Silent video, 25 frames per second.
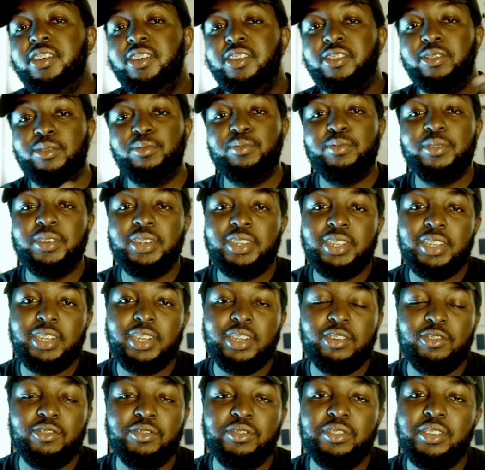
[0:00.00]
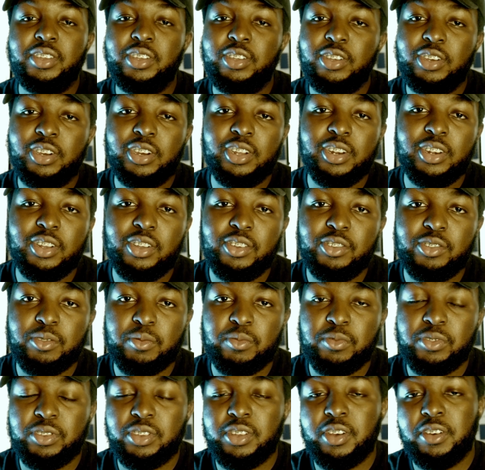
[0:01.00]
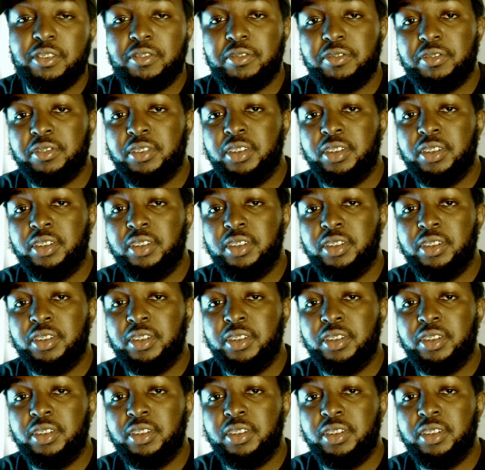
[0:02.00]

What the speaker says: It's pretty interesting. You can learn some stuff.